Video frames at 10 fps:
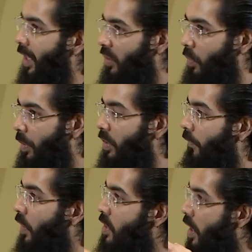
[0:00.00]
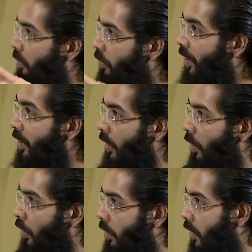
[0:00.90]
that specific time period
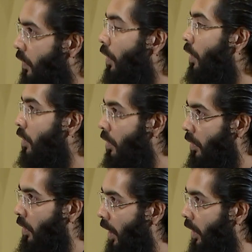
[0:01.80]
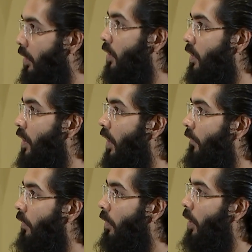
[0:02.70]
on this earth, yani in this life
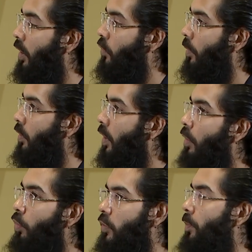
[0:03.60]
given by Allah subhanahu wa ta'ala, was